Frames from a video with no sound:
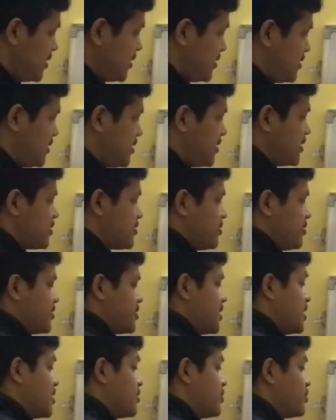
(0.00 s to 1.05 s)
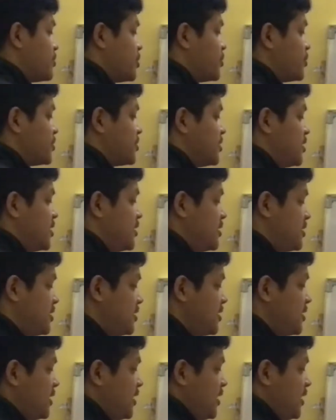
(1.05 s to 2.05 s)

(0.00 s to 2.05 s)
This is constant of proportionality,